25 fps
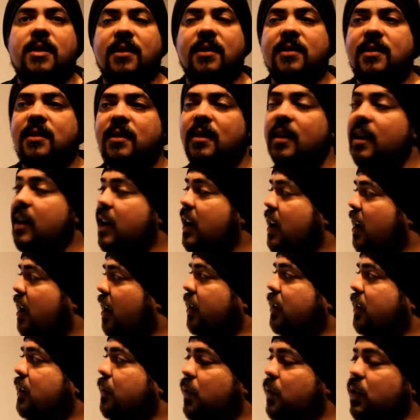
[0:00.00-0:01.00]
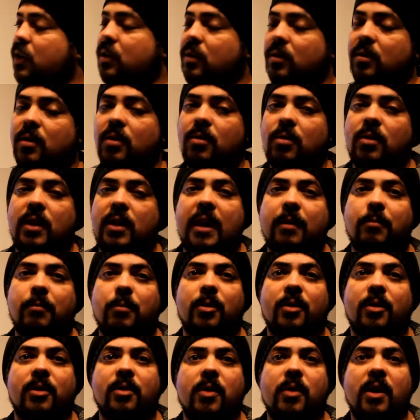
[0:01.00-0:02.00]
This artificial neural
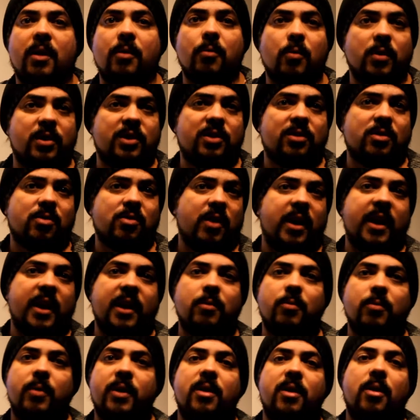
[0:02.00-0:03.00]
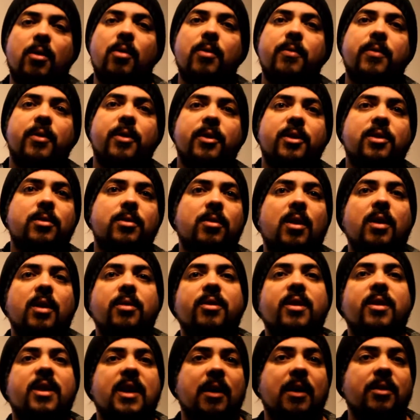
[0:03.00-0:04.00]
network was trained with over
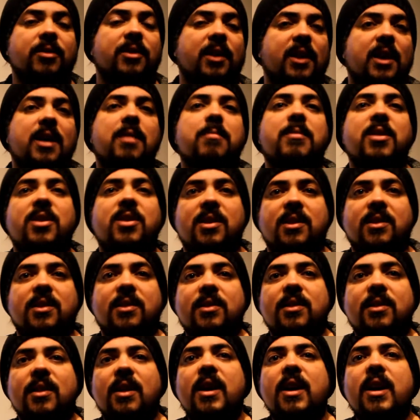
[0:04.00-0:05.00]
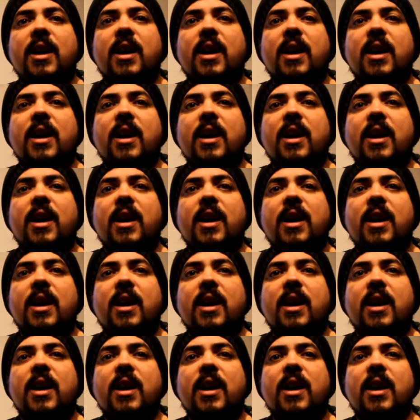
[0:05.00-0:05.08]
200,000 images